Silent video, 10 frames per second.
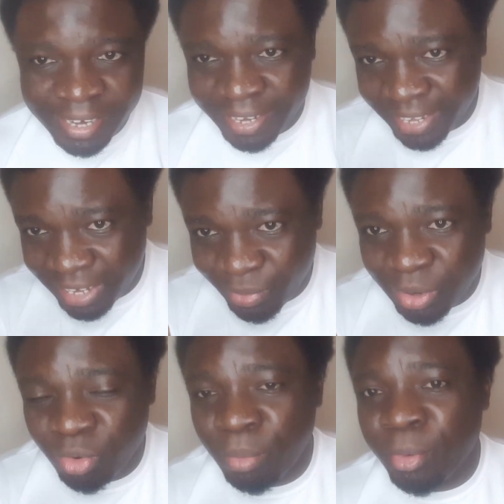and
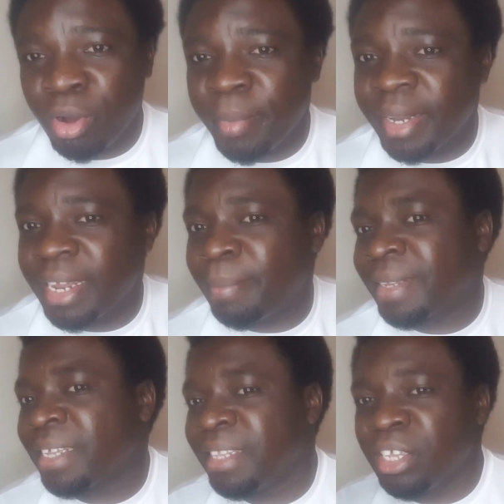anyone who drop comment, I
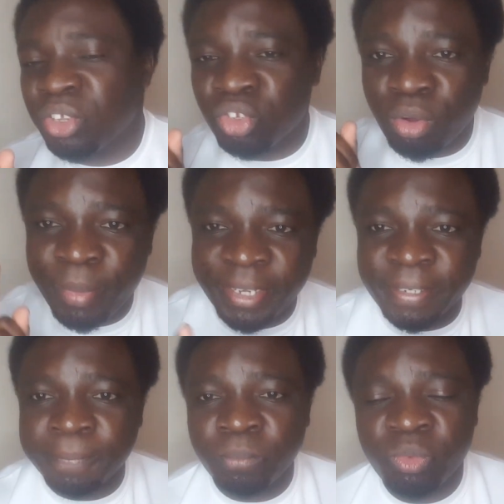must say thank you so
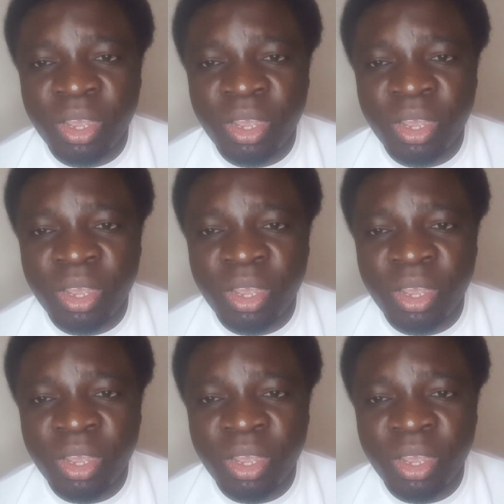much